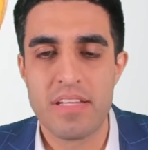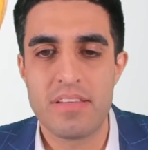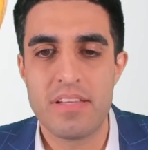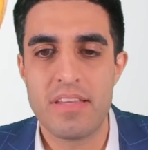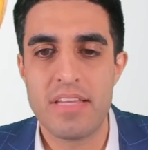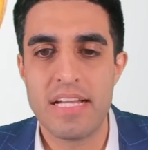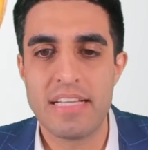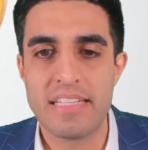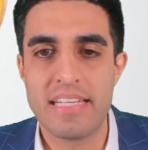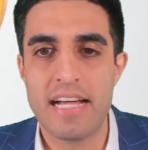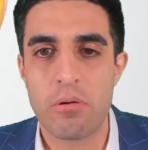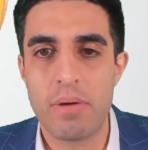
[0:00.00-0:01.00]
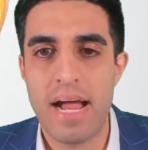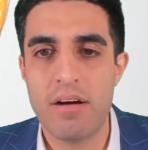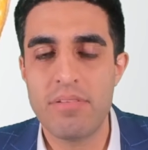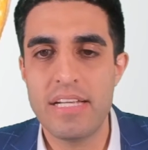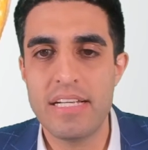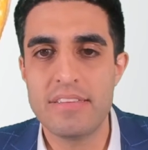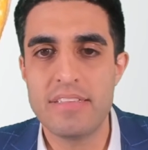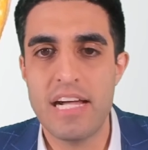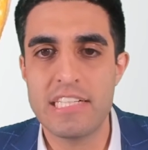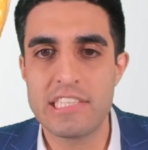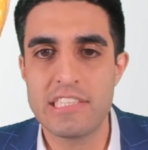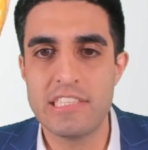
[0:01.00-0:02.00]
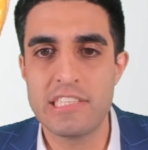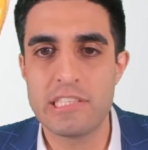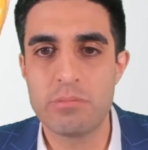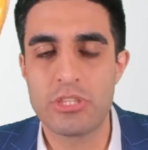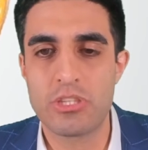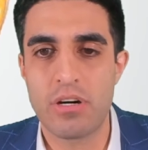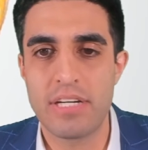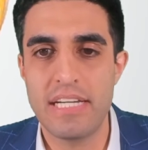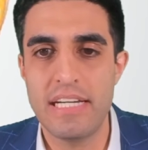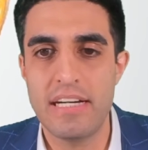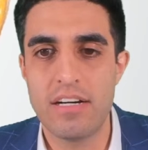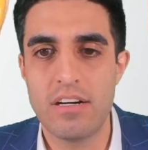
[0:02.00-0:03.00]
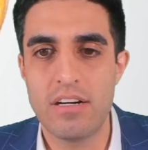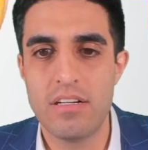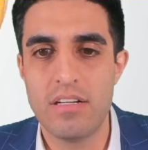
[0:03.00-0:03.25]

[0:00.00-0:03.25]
to then get around the intestines, which are here,